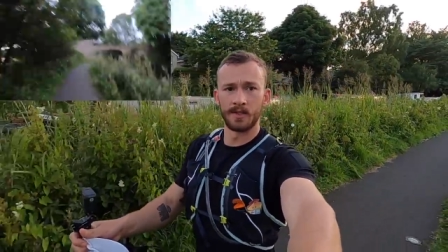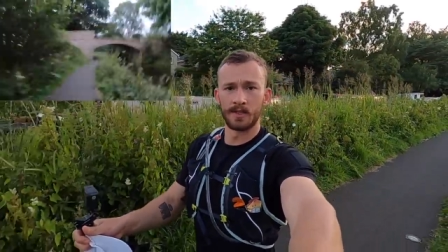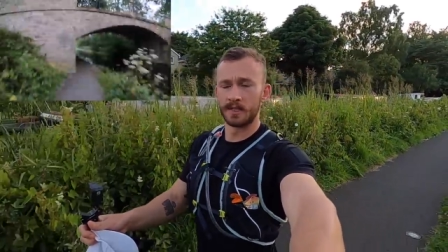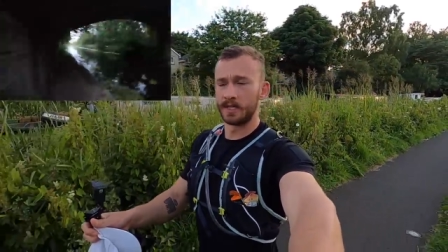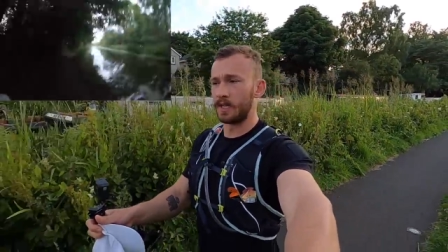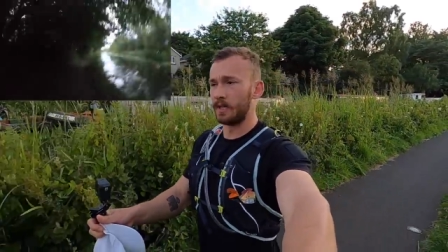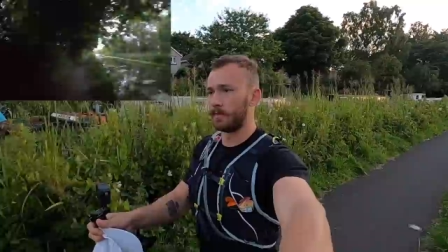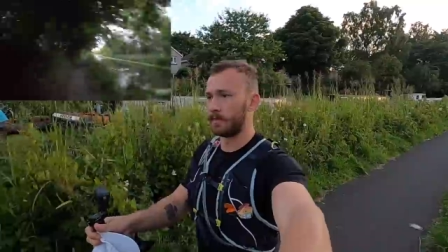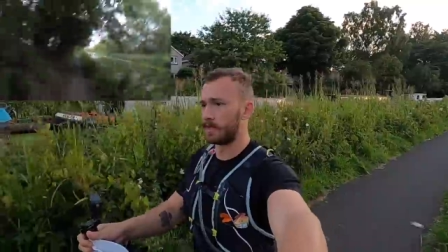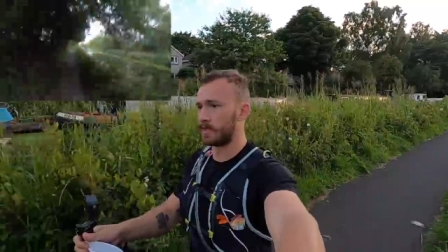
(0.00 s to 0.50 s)
just
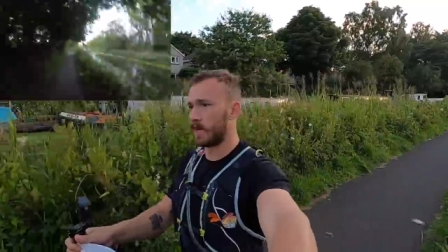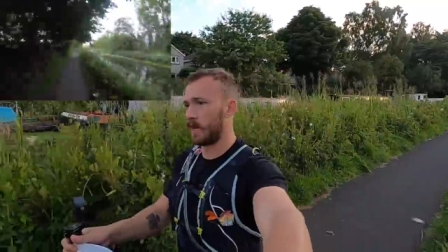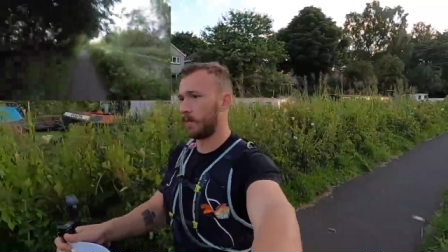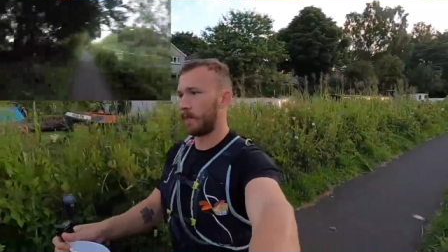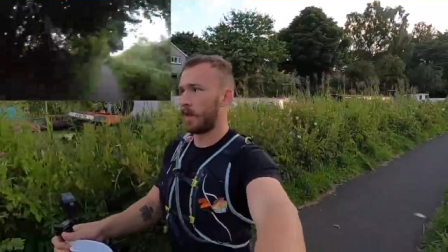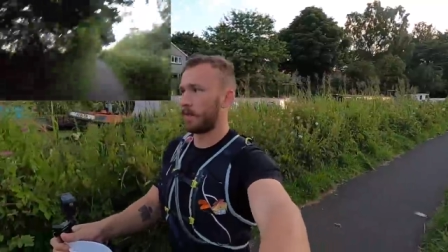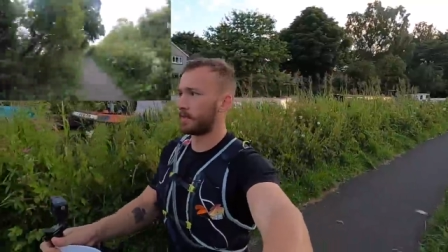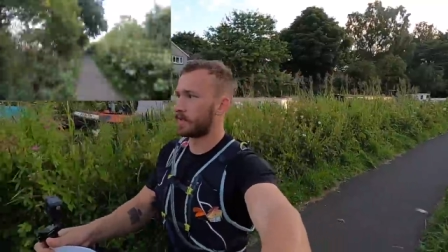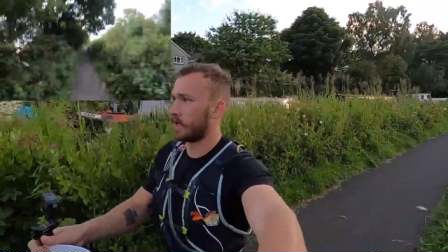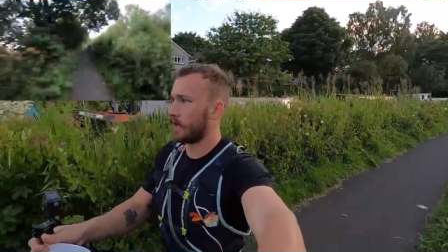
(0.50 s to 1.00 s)
to keep the
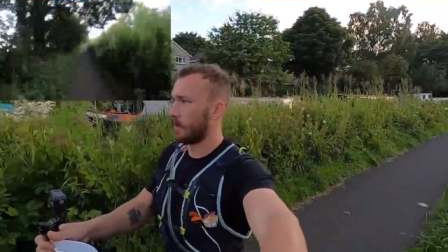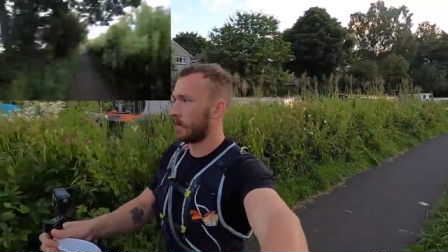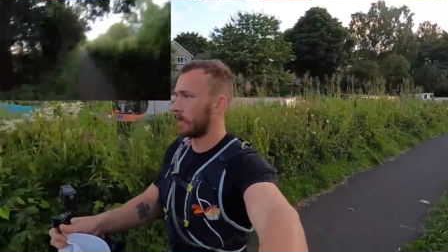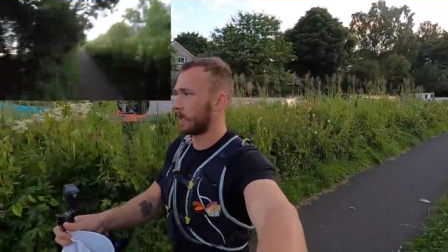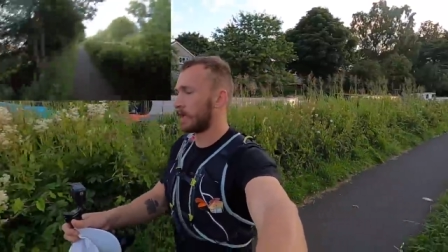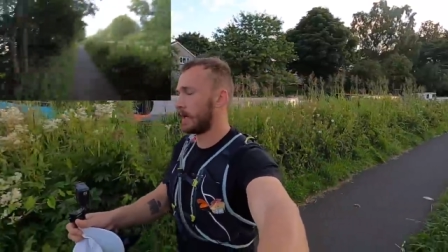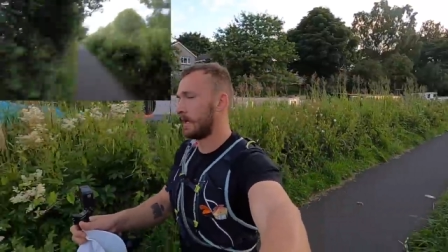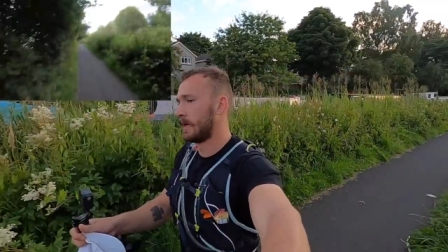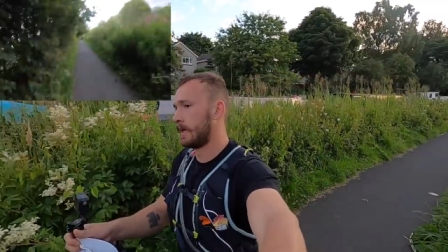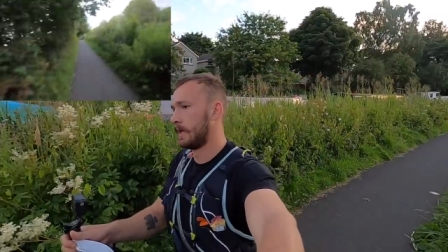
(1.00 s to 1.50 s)
time lapse
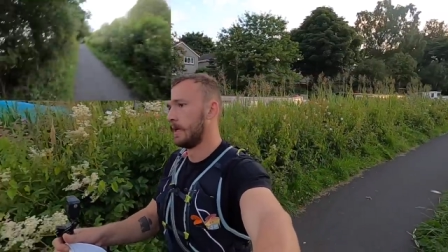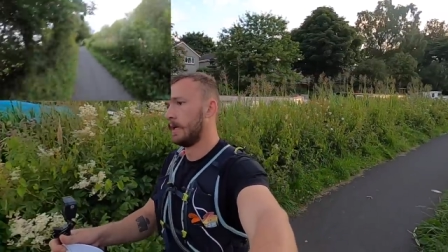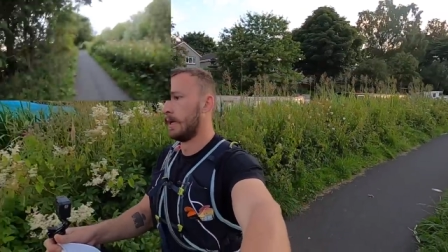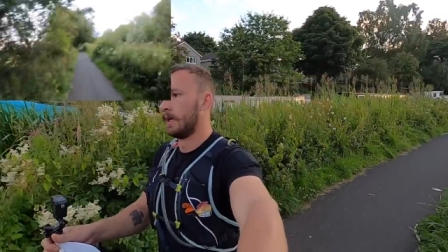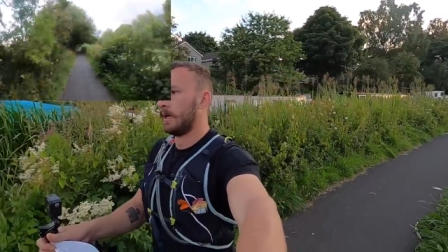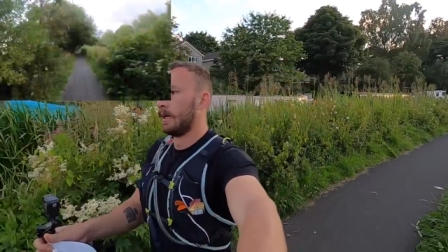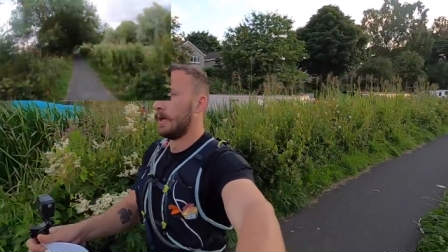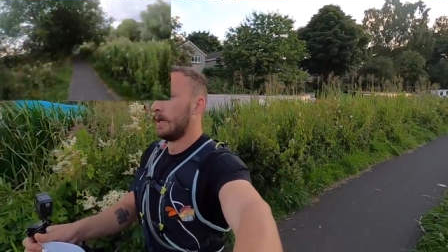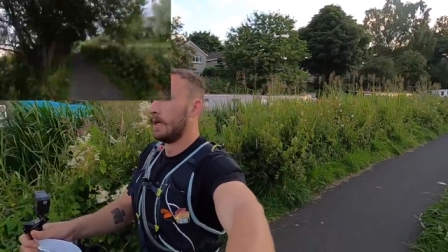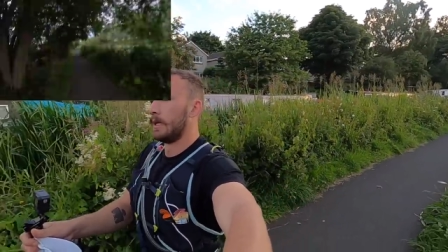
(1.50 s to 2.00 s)
going.
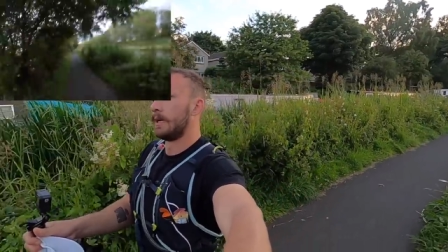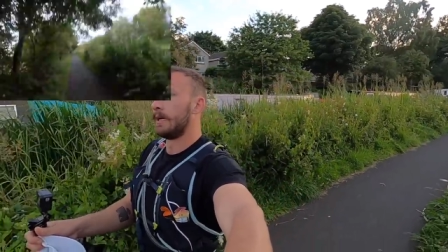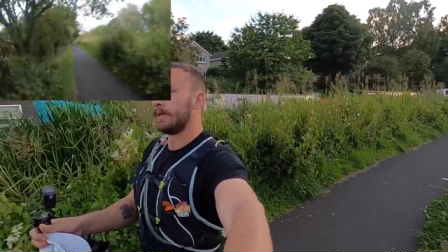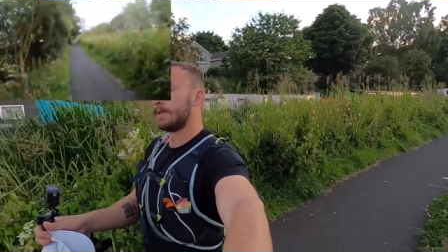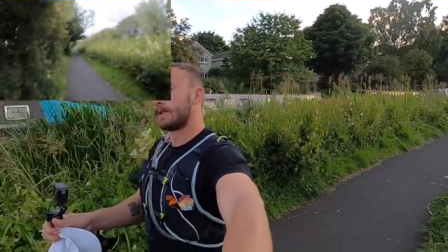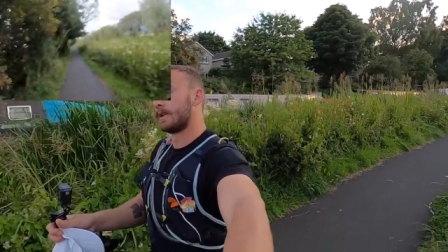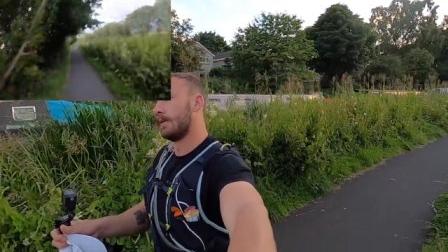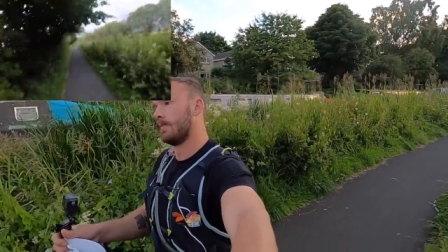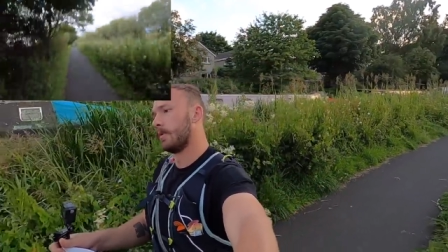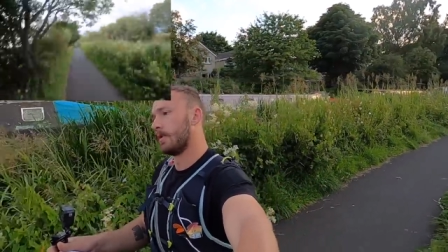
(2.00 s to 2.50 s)

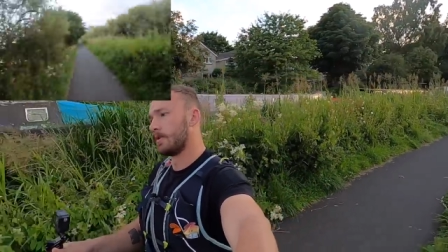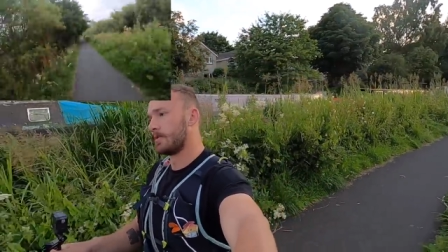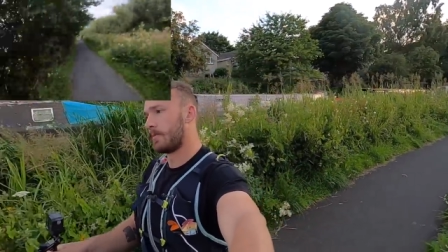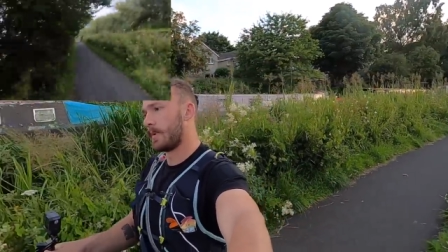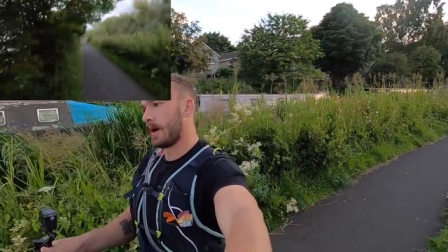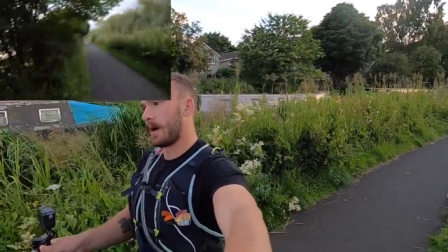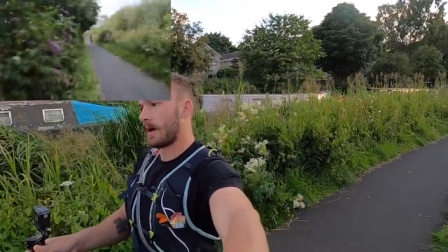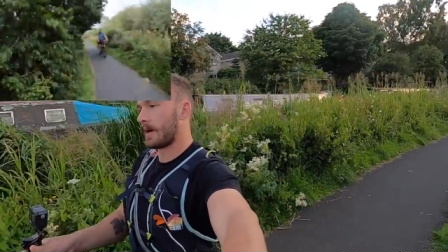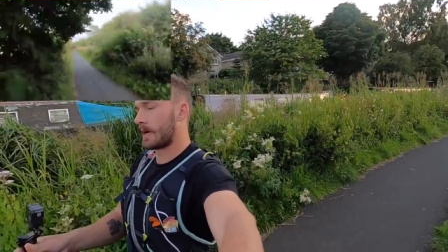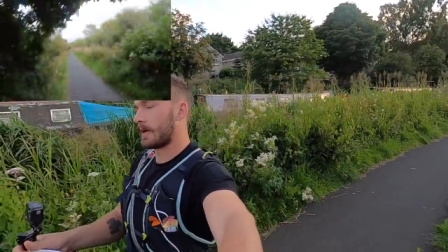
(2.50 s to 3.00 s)
He's going to boost
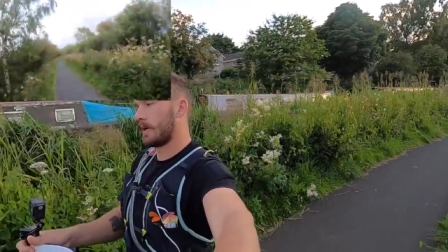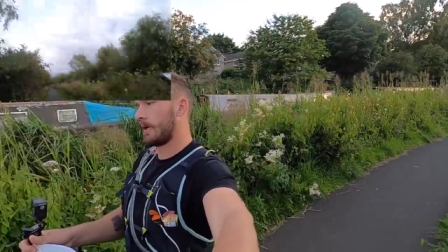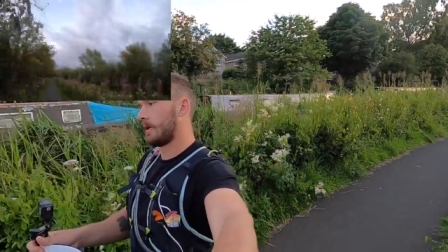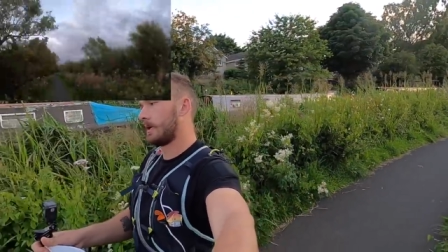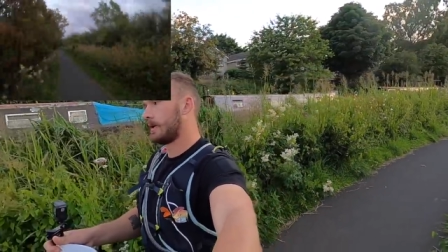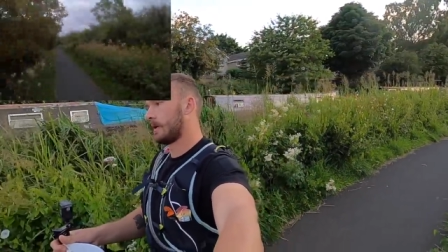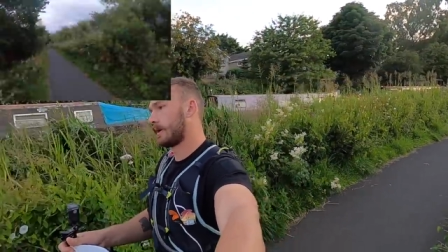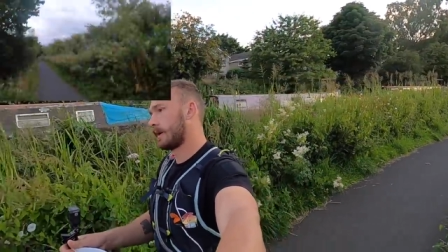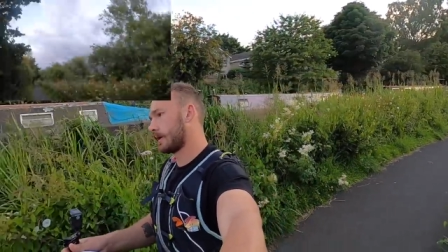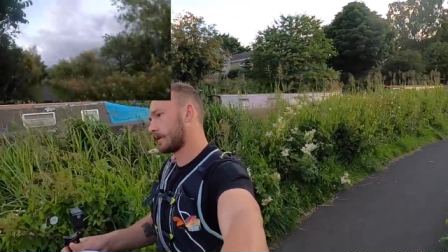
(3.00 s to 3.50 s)
back,
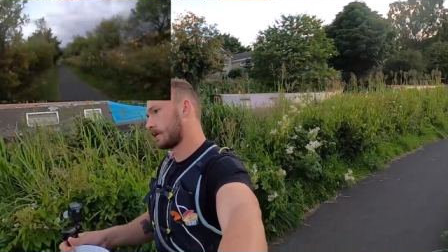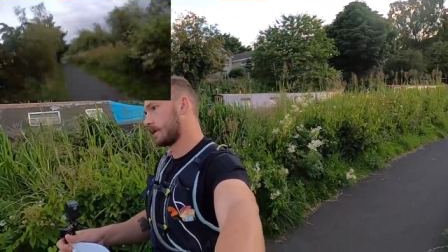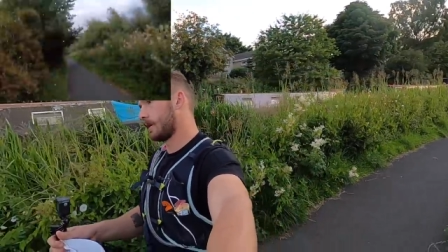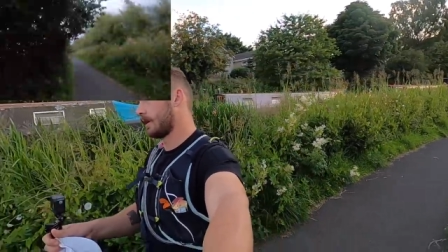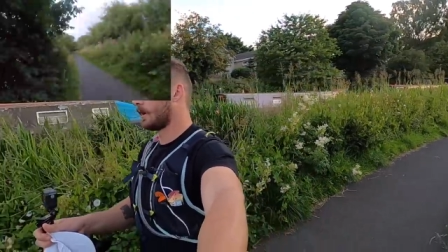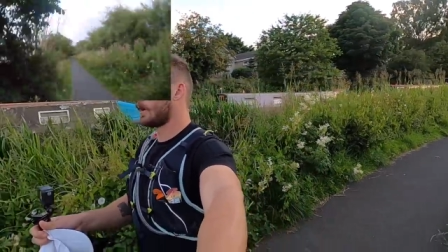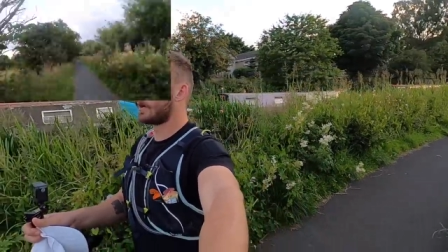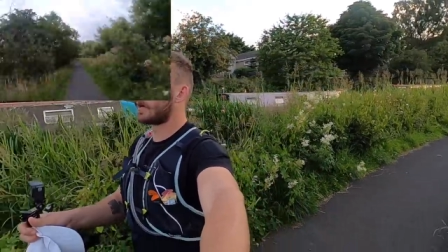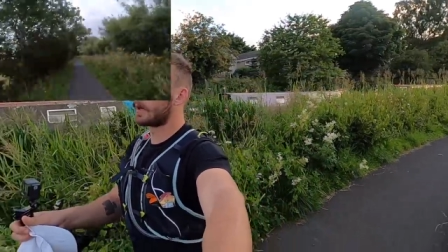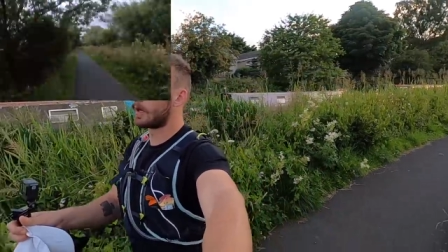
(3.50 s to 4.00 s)
get his
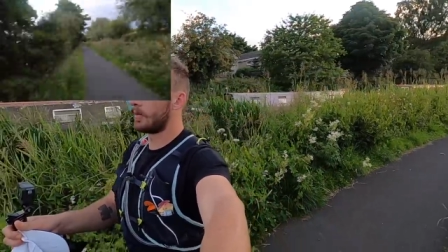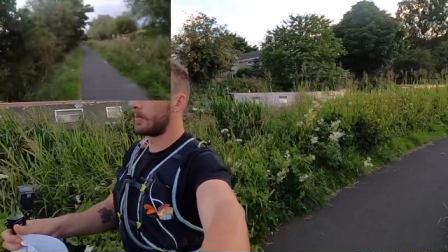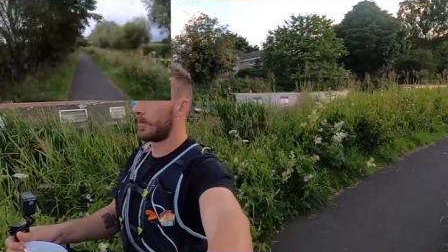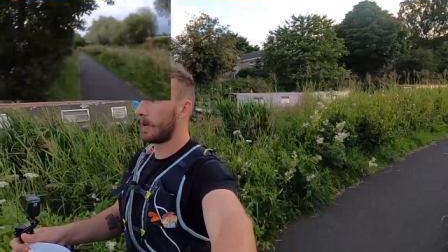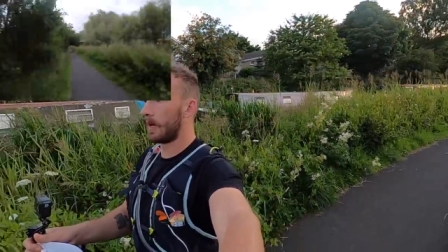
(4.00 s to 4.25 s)
car, come